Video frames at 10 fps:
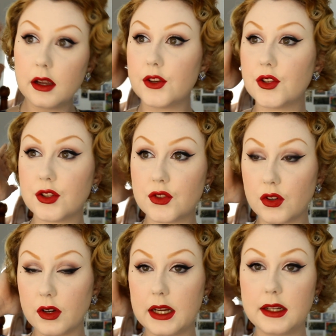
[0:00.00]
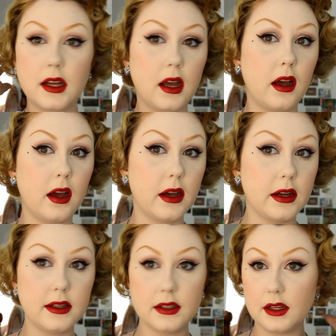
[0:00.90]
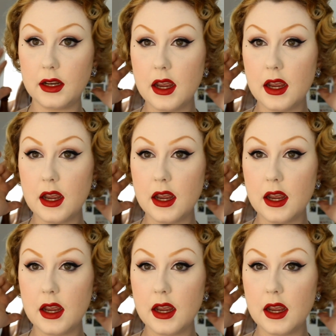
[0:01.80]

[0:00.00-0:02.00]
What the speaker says: and just try to hide it.